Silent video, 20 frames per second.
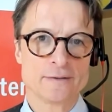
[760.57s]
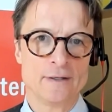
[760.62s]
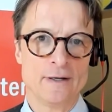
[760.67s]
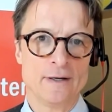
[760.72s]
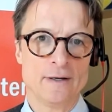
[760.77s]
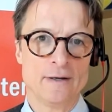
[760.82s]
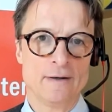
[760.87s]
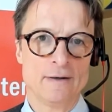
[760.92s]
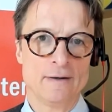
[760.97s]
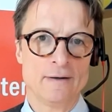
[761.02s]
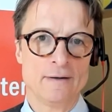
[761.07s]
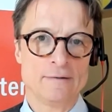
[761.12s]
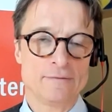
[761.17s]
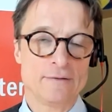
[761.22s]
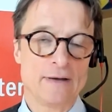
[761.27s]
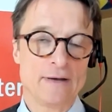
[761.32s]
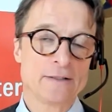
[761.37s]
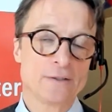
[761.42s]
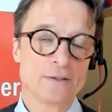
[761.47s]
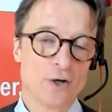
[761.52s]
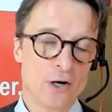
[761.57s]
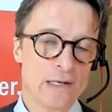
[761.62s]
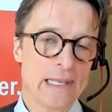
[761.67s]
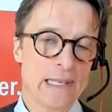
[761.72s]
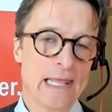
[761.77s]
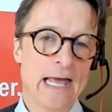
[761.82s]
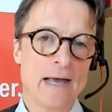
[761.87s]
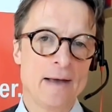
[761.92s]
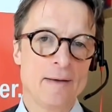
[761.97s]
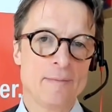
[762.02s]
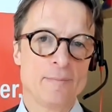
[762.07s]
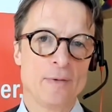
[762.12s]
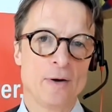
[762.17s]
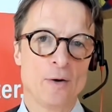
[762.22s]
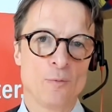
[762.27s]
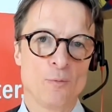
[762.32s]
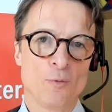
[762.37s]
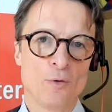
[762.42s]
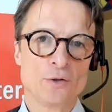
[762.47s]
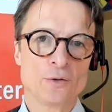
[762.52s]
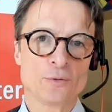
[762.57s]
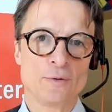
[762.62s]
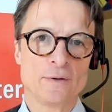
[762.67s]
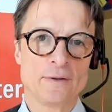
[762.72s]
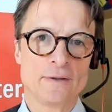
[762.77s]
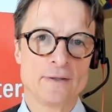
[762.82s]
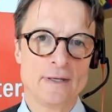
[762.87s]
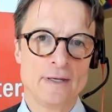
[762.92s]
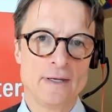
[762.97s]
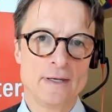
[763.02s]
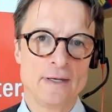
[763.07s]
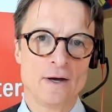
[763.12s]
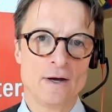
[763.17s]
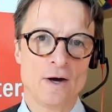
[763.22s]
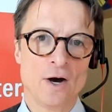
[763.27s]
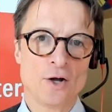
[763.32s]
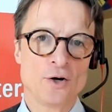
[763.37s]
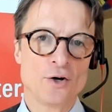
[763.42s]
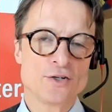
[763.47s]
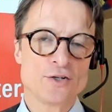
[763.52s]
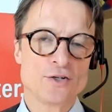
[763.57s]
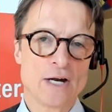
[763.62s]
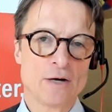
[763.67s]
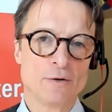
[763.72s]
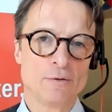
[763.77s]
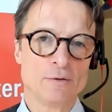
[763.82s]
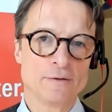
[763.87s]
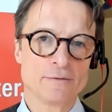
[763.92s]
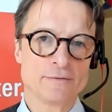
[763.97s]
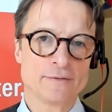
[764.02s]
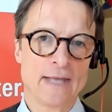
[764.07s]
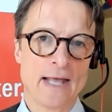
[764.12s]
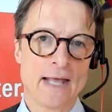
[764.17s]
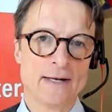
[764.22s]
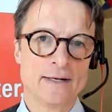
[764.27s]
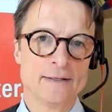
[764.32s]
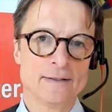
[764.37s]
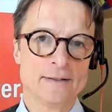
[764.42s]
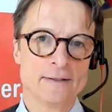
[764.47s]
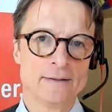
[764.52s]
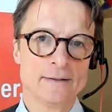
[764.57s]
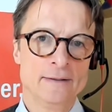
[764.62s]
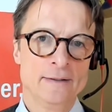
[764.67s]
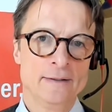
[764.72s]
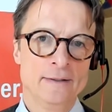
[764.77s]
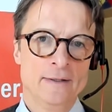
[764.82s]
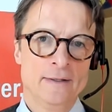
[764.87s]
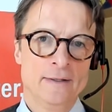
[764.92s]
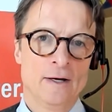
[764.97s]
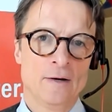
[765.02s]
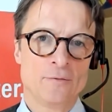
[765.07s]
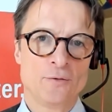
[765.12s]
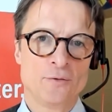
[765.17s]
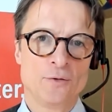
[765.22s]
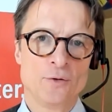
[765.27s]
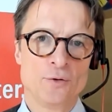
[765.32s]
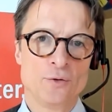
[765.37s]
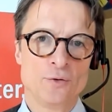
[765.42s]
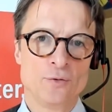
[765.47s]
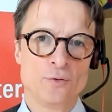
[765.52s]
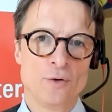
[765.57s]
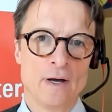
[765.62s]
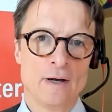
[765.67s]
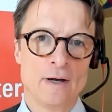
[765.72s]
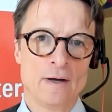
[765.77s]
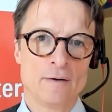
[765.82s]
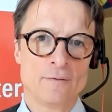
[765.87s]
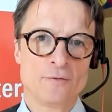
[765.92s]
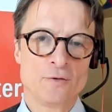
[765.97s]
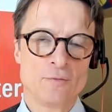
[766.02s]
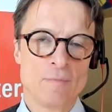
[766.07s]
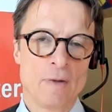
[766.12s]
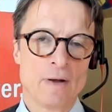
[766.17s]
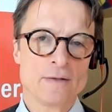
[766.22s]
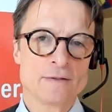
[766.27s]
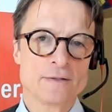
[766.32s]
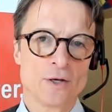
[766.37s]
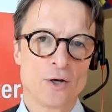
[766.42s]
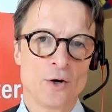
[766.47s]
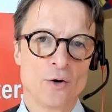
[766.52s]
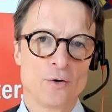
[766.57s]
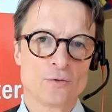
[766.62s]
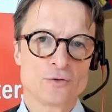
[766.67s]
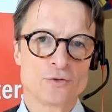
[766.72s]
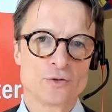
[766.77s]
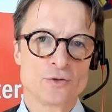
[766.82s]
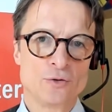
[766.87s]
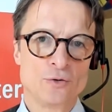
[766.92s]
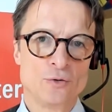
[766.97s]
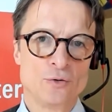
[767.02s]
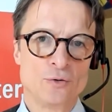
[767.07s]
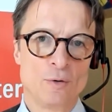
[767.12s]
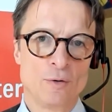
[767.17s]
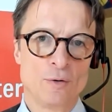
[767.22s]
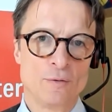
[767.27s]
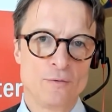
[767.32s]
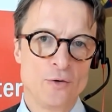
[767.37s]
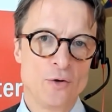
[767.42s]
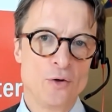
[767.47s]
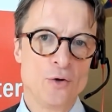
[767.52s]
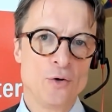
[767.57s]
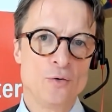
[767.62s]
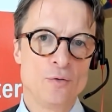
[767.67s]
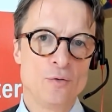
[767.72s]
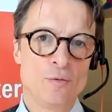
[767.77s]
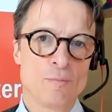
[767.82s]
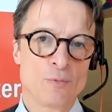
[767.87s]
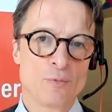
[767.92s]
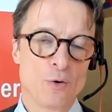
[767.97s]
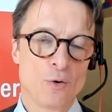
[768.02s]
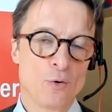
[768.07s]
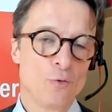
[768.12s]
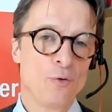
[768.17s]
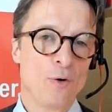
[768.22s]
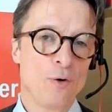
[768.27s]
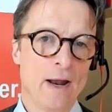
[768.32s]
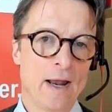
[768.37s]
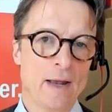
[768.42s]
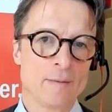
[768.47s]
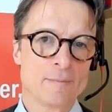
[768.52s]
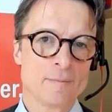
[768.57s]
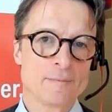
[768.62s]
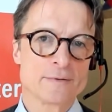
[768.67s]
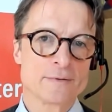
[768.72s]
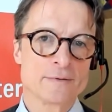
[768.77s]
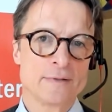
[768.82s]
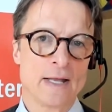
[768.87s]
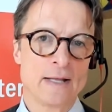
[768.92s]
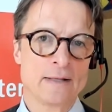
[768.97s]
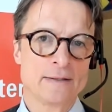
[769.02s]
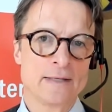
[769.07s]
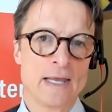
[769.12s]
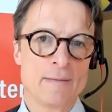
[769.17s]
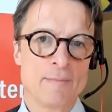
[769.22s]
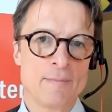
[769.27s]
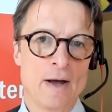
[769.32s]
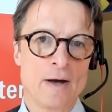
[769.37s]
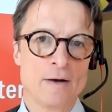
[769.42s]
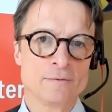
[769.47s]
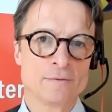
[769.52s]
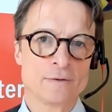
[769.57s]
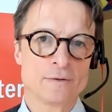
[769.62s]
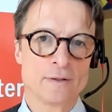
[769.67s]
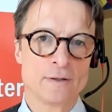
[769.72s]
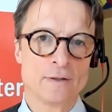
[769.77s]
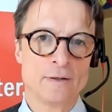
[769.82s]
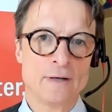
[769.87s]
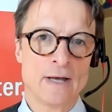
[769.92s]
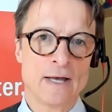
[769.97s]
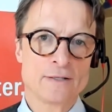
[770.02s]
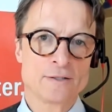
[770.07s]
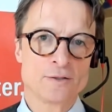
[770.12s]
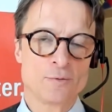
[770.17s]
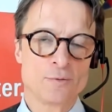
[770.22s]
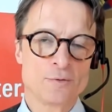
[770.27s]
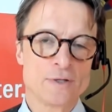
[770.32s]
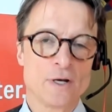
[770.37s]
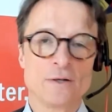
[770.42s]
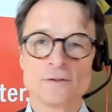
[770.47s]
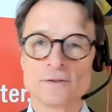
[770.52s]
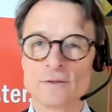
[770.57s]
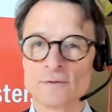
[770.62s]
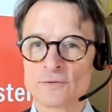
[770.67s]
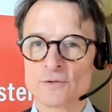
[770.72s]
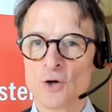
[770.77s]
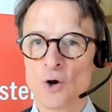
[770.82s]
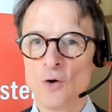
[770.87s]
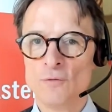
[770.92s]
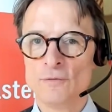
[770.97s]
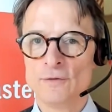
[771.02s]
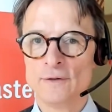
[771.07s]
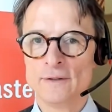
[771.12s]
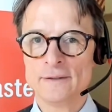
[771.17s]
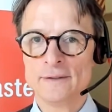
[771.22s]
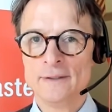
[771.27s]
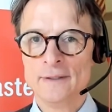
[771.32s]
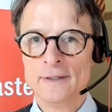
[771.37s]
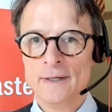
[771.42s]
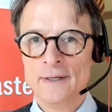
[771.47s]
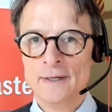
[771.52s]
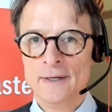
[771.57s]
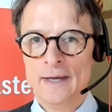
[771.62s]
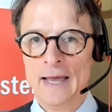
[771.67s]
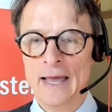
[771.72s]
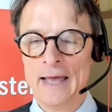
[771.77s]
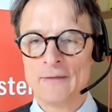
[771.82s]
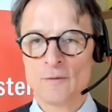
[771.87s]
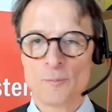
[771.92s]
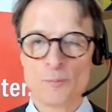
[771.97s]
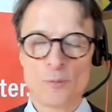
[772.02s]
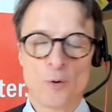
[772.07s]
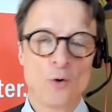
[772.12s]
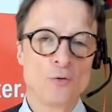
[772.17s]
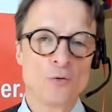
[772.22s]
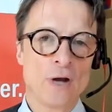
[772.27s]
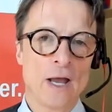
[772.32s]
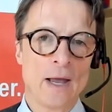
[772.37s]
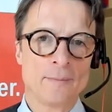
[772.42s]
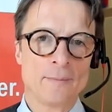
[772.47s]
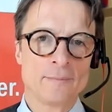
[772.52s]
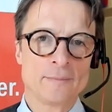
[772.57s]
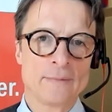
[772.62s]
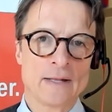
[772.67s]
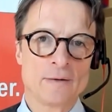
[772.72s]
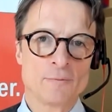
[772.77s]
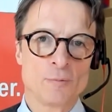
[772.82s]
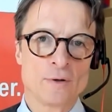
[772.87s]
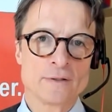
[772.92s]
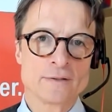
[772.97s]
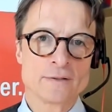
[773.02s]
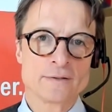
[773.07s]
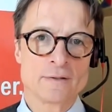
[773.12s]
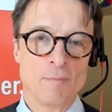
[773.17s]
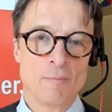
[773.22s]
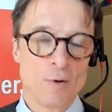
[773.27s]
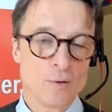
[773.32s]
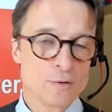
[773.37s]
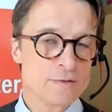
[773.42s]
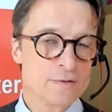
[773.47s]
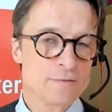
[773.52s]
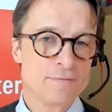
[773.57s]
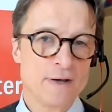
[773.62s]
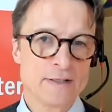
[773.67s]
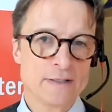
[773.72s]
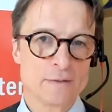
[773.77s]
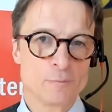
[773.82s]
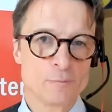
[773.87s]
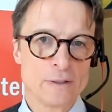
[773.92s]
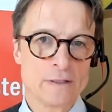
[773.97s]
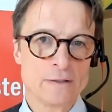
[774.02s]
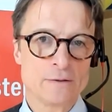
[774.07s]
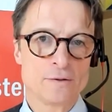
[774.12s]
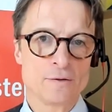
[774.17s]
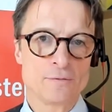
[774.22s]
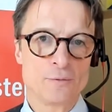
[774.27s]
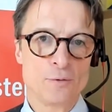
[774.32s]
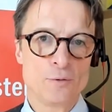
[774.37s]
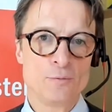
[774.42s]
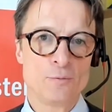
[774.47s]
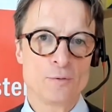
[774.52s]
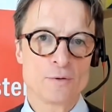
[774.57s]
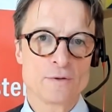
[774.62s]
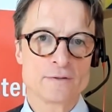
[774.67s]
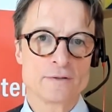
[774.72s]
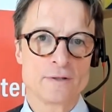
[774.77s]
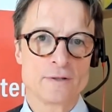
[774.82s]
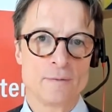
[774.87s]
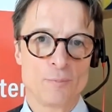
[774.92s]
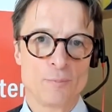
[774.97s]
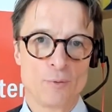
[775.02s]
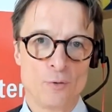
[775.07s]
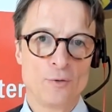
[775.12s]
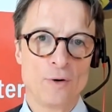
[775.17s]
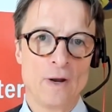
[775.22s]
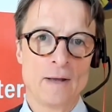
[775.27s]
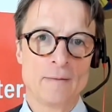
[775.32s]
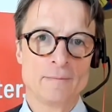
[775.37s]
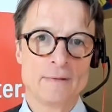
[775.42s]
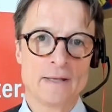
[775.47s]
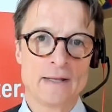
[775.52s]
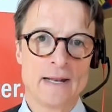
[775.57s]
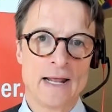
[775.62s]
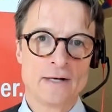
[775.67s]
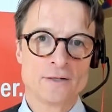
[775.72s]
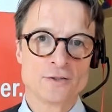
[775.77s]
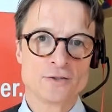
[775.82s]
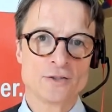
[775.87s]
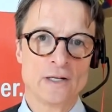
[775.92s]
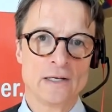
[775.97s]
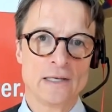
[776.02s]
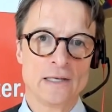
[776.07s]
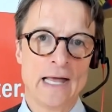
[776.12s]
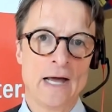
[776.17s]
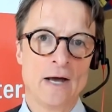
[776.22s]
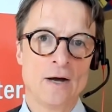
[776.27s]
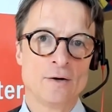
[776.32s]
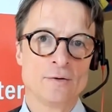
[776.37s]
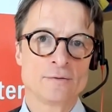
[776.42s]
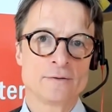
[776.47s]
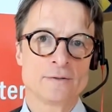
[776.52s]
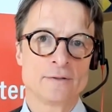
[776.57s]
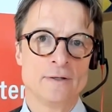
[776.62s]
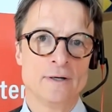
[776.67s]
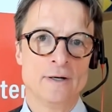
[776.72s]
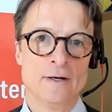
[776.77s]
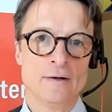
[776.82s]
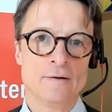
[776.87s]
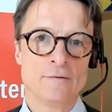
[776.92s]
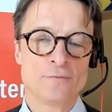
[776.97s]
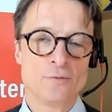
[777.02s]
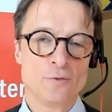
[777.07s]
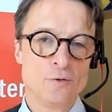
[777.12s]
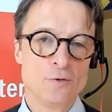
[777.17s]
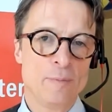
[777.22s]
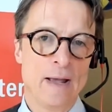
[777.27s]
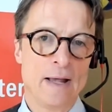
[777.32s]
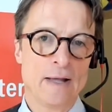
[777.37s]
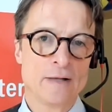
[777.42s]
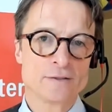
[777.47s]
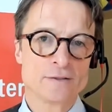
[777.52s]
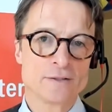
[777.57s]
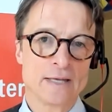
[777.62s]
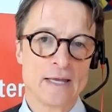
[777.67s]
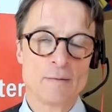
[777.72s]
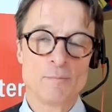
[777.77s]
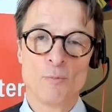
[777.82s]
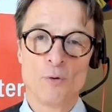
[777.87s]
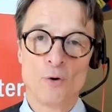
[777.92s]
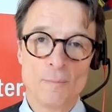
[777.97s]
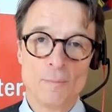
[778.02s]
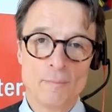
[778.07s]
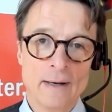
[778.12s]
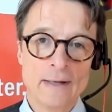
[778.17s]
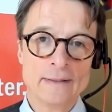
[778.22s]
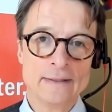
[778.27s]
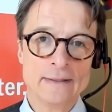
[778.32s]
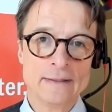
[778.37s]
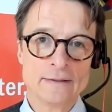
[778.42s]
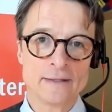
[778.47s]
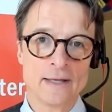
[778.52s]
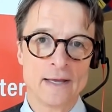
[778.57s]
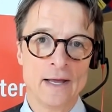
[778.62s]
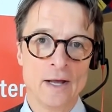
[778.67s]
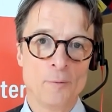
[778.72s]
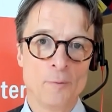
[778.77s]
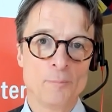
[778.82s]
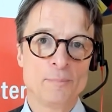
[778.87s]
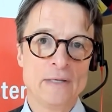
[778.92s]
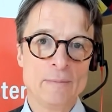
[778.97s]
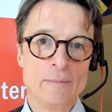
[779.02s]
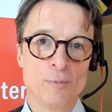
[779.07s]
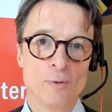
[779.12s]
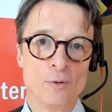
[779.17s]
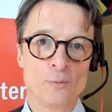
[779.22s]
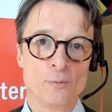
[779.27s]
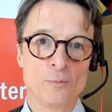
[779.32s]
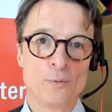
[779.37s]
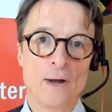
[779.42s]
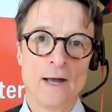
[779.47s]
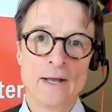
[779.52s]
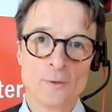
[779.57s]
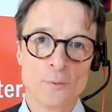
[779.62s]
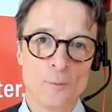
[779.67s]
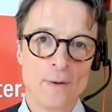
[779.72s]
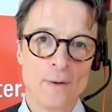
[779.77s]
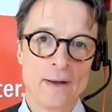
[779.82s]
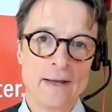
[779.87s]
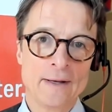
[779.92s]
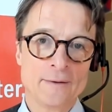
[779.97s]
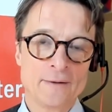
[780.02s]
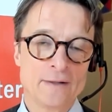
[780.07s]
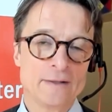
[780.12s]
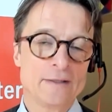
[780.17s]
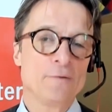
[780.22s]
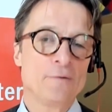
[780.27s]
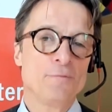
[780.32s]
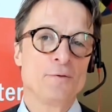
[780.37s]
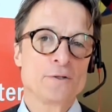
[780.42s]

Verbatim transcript: Uh, in fact, our lab uh, worked with the uh, Auditor General of Canada a few uh, a few months ago to review programs that came out uh, as a result of COVID, and the program that was the most effective related to food was the program that actually allowed food banks to get more money to help people right away. The